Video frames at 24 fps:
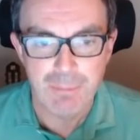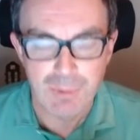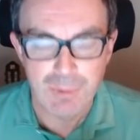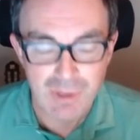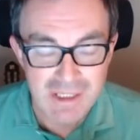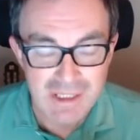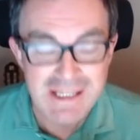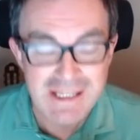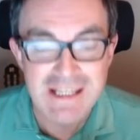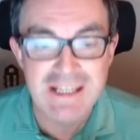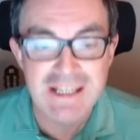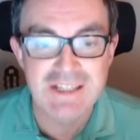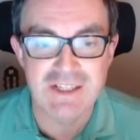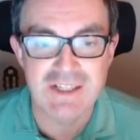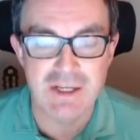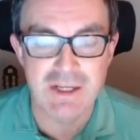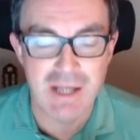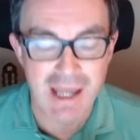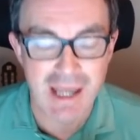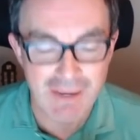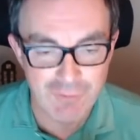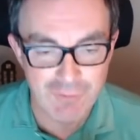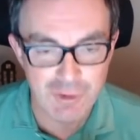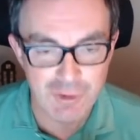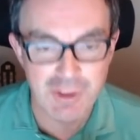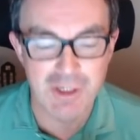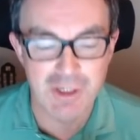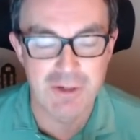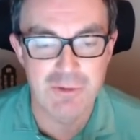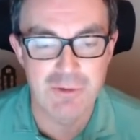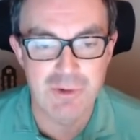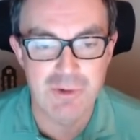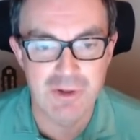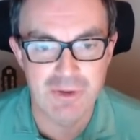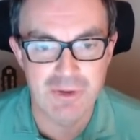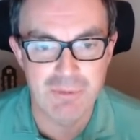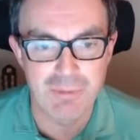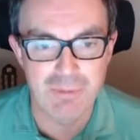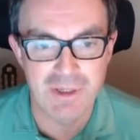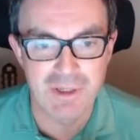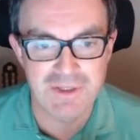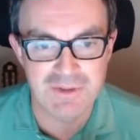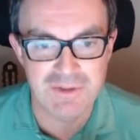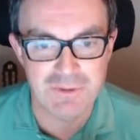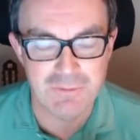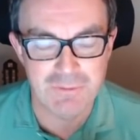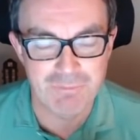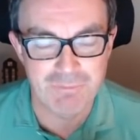Please have a go at the
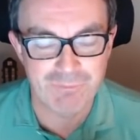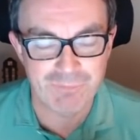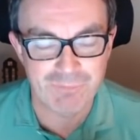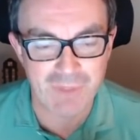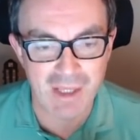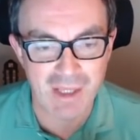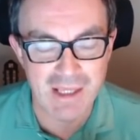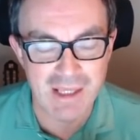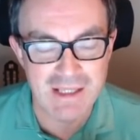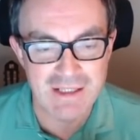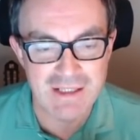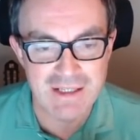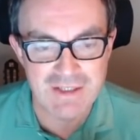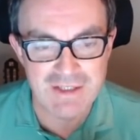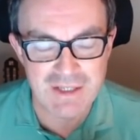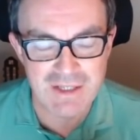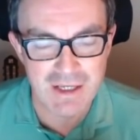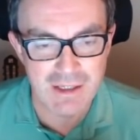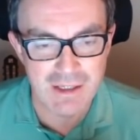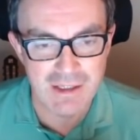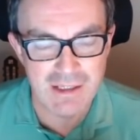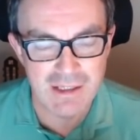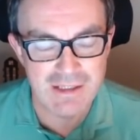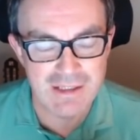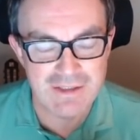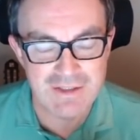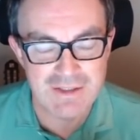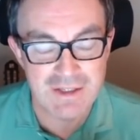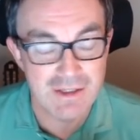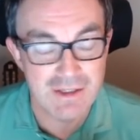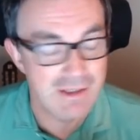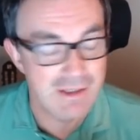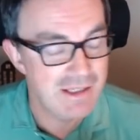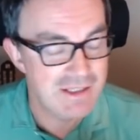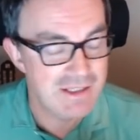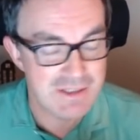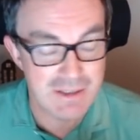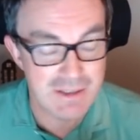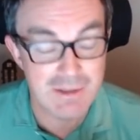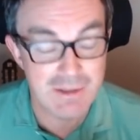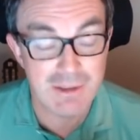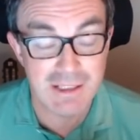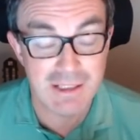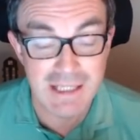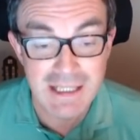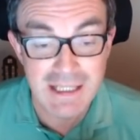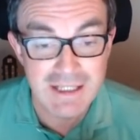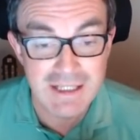puzzle. It is, it's, a, it's
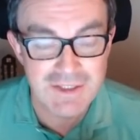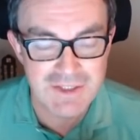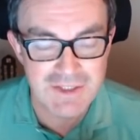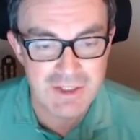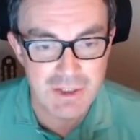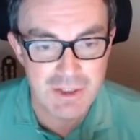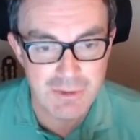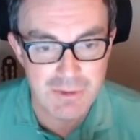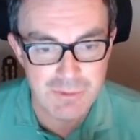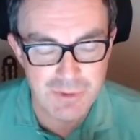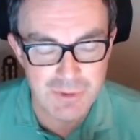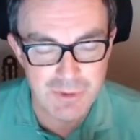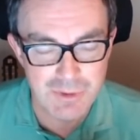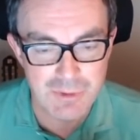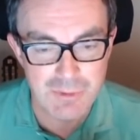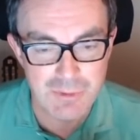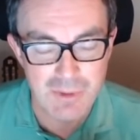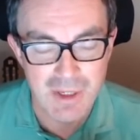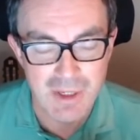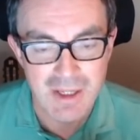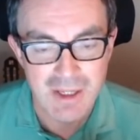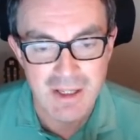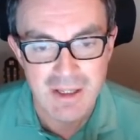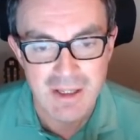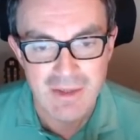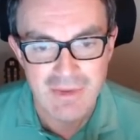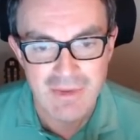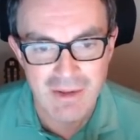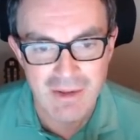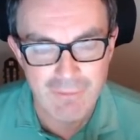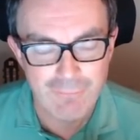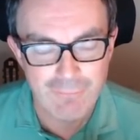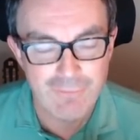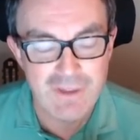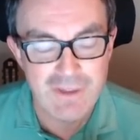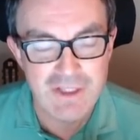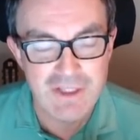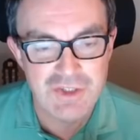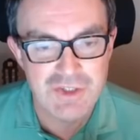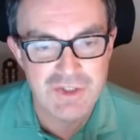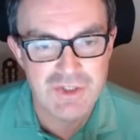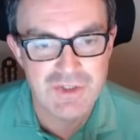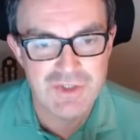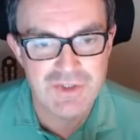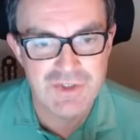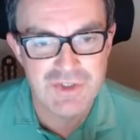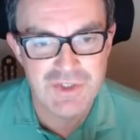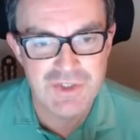a killer Sudoku that
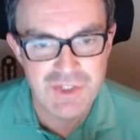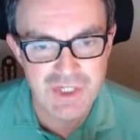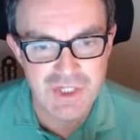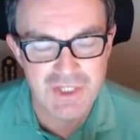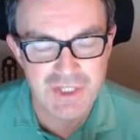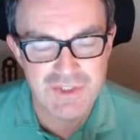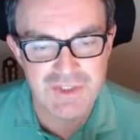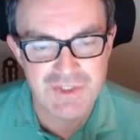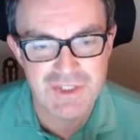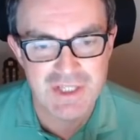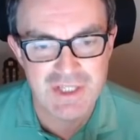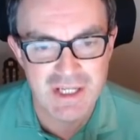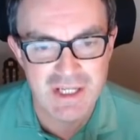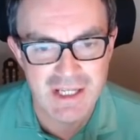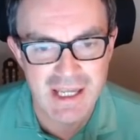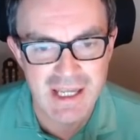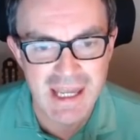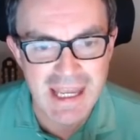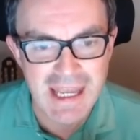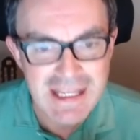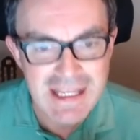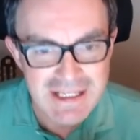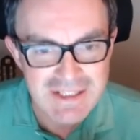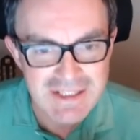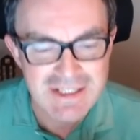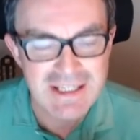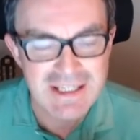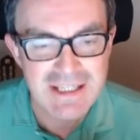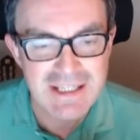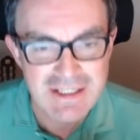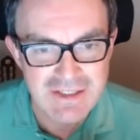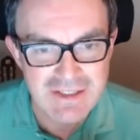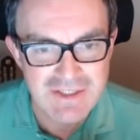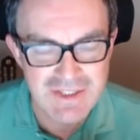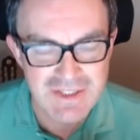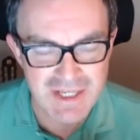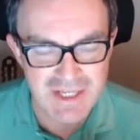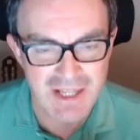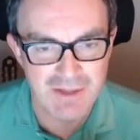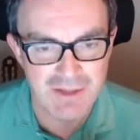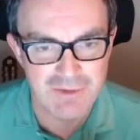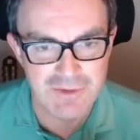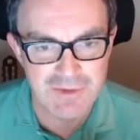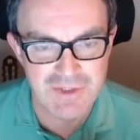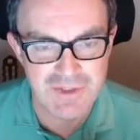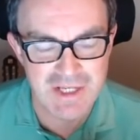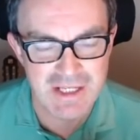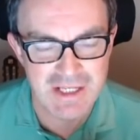features just 18
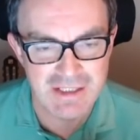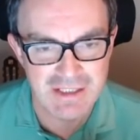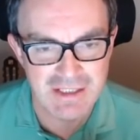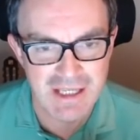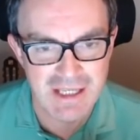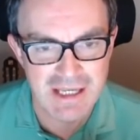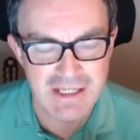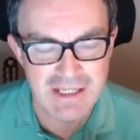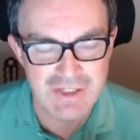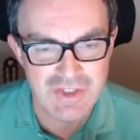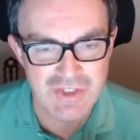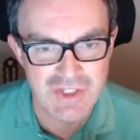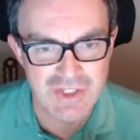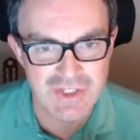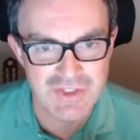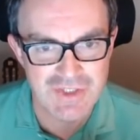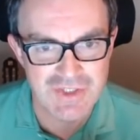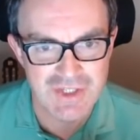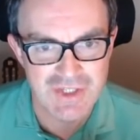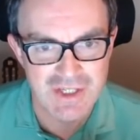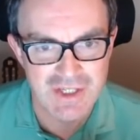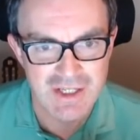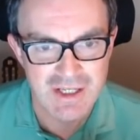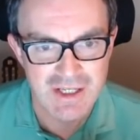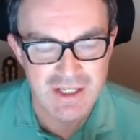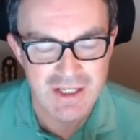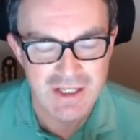cells in cages.